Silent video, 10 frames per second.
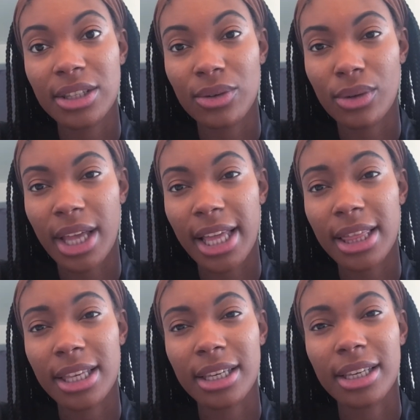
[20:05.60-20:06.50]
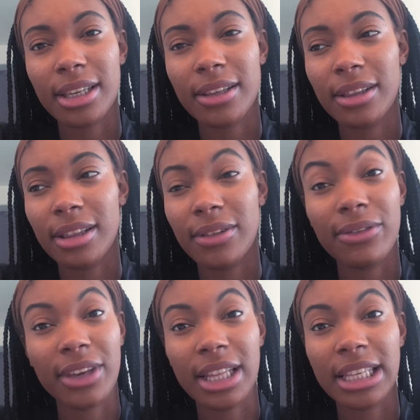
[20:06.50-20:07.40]
to like the
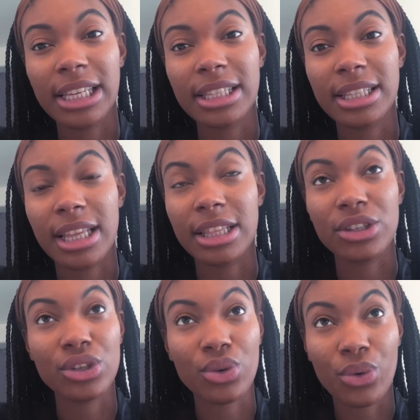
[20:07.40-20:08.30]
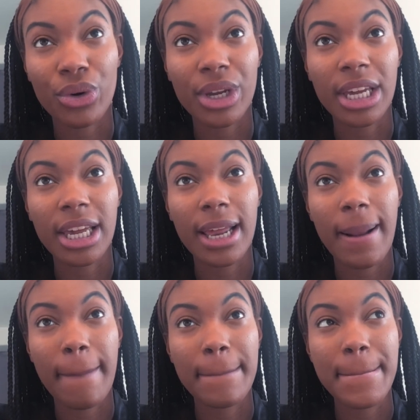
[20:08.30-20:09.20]
feelings and the story
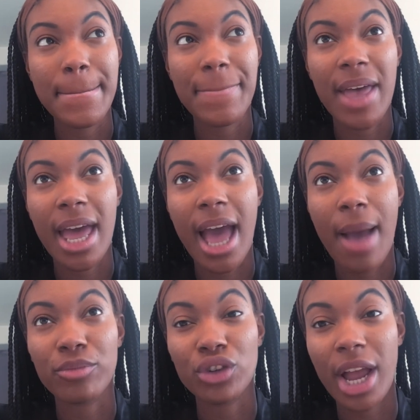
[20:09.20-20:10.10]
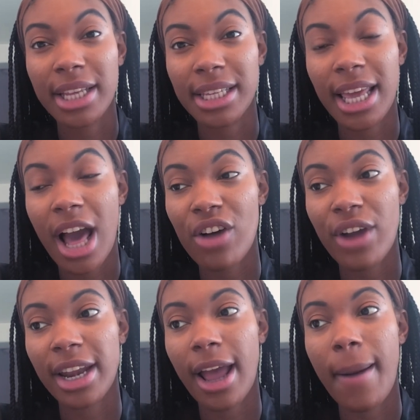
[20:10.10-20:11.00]
that I'm trying to get out
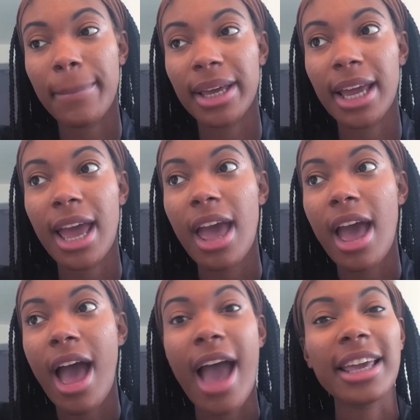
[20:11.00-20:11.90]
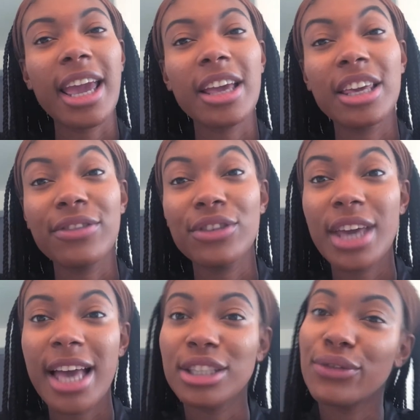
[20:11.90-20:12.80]
right now, but I can't give you
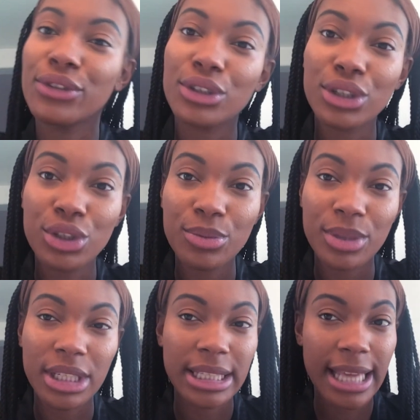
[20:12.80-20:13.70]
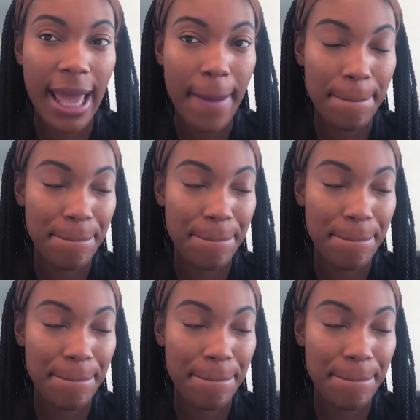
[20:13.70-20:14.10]
guys the full scoop just yet.